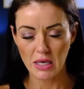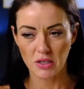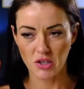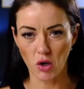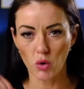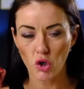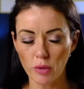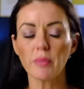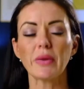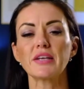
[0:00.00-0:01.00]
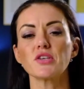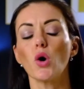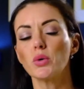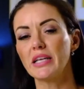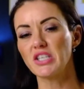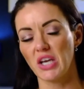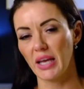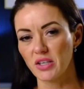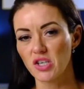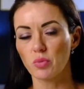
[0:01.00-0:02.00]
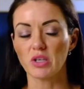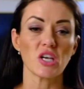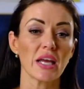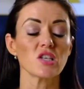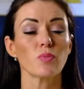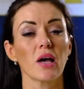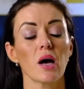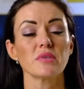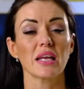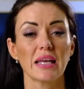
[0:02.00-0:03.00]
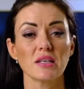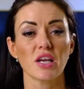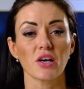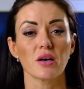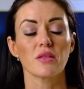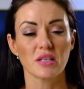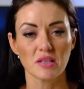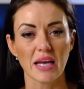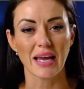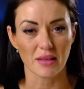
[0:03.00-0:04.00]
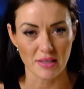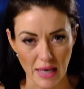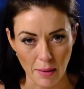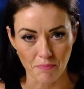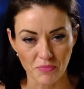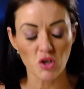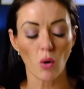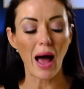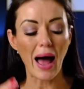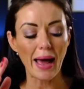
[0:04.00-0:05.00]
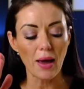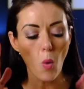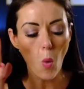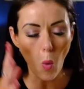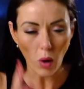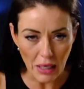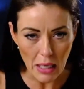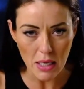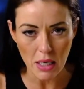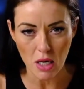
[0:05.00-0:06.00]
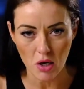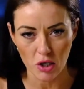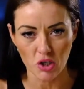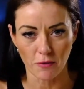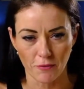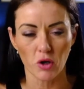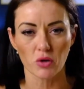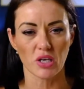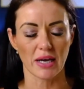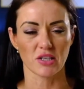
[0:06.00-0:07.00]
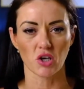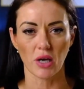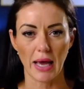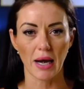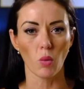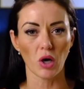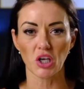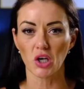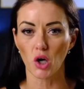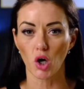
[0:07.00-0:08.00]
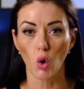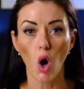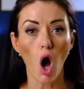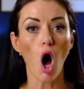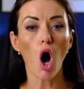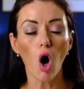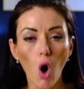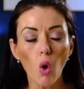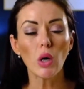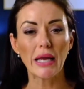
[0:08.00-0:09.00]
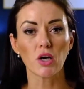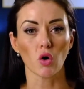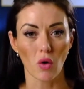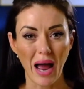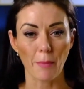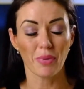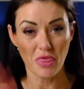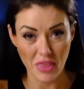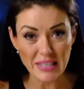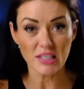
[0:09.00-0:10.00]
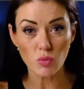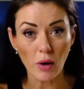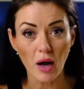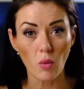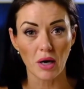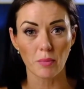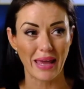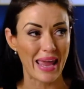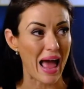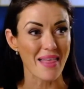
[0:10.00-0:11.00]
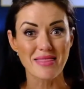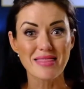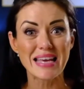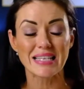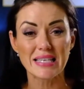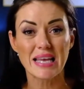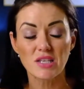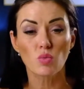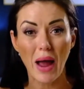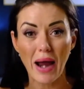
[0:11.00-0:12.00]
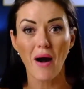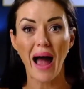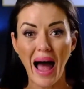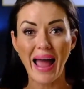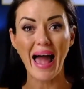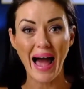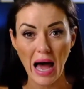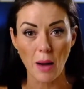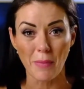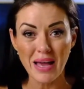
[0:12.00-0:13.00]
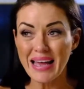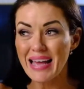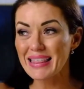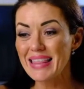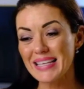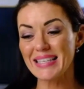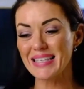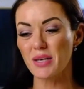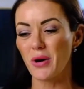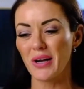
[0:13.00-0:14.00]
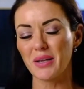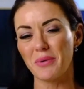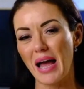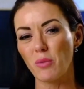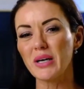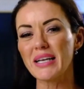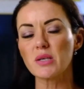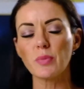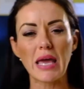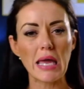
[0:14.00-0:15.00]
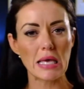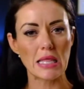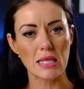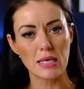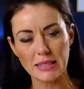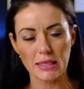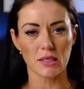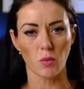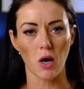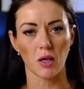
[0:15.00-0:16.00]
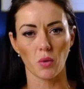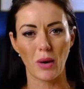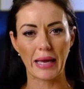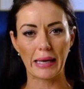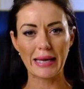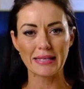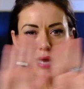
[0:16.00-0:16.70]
So human beings only change when change becomes easier than staying the same. So I want you to look at your photos yesterday and I want you to go, holy crap, this is where I want to be and this is where I am. This is the world the way I want it to be. This is the world the way it is.